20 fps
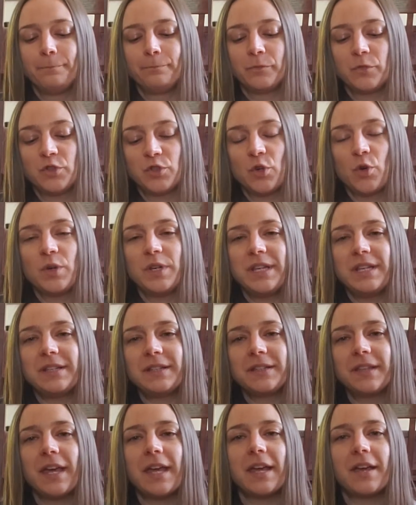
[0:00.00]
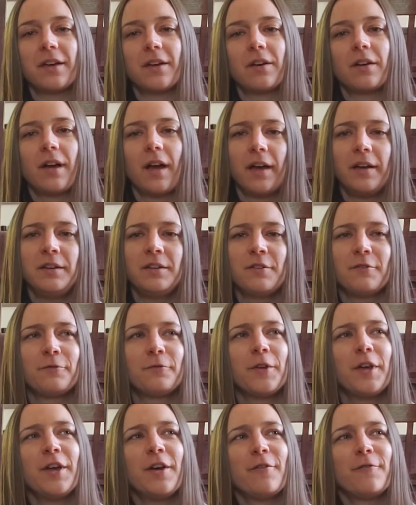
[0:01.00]
So he's like kind of
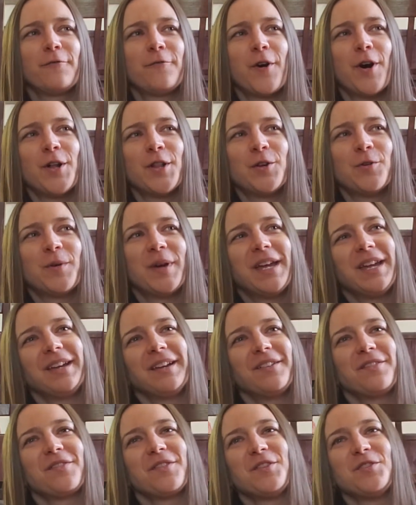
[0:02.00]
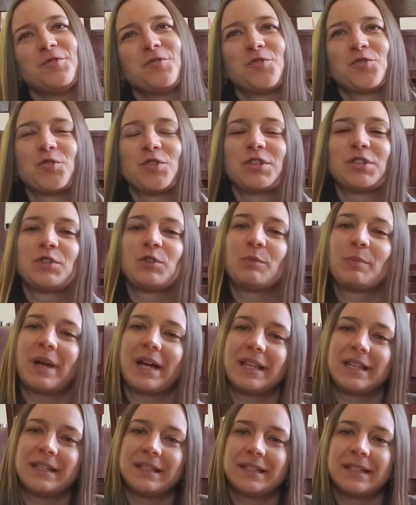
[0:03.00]
following the nutritional
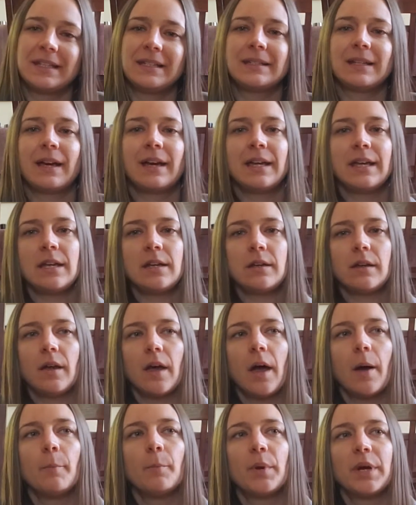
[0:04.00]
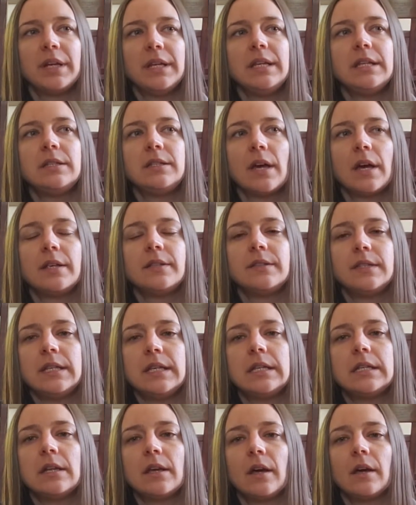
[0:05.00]
balancing diet, but he does
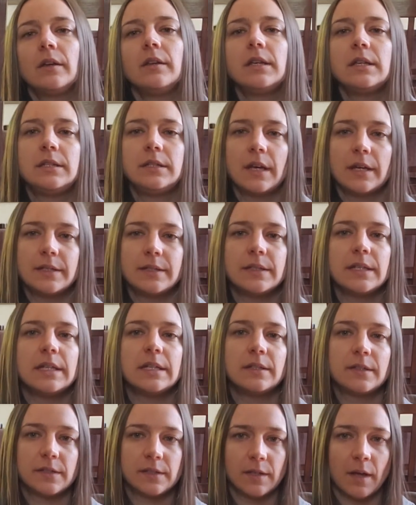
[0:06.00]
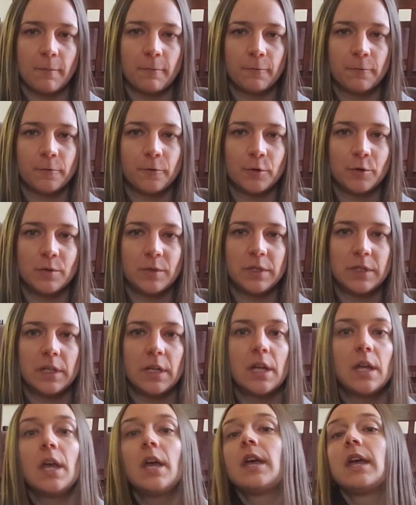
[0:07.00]
eat some fruit,
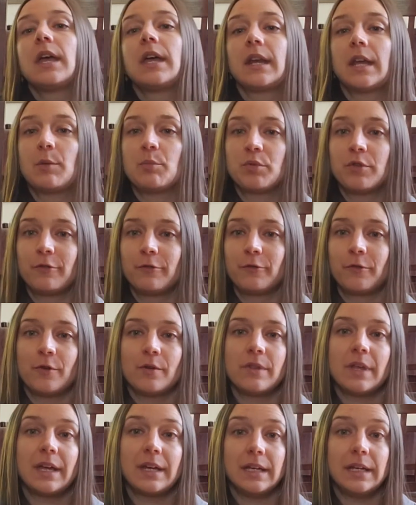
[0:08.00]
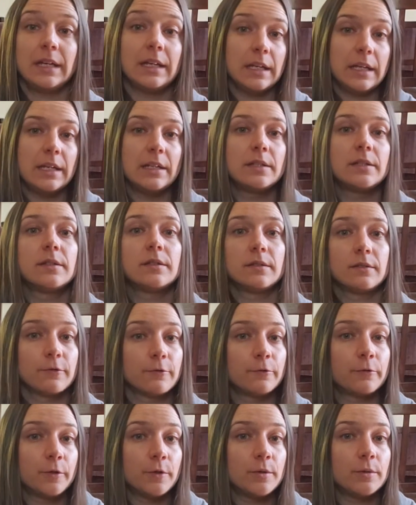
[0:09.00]
and I prefer that he eats
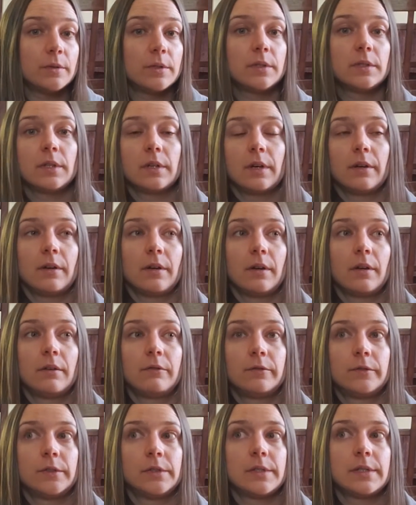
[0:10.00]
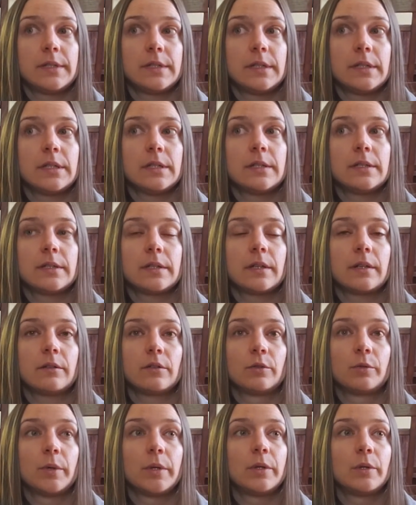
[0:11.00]
fruit versus
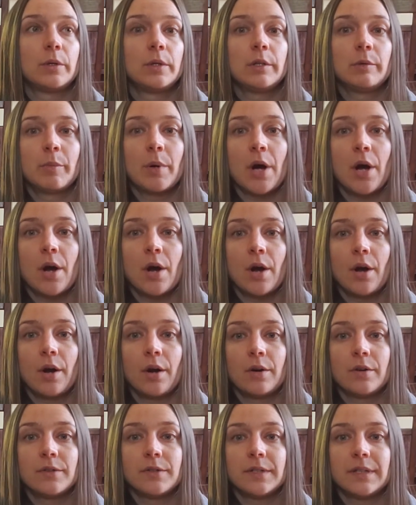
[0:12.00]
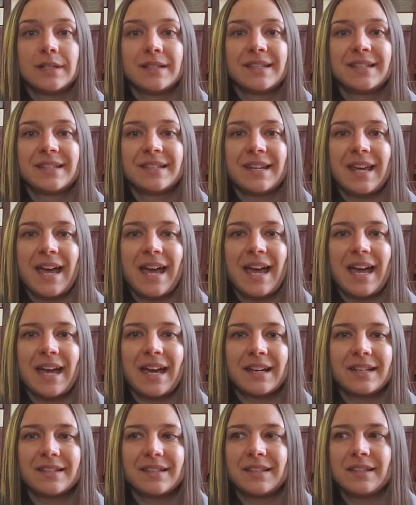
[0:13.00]
granola bars and
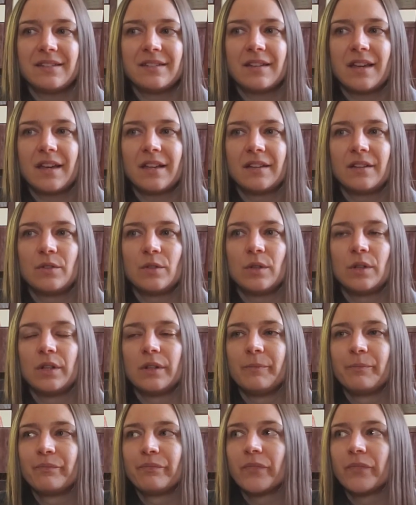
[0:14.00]
snacks and little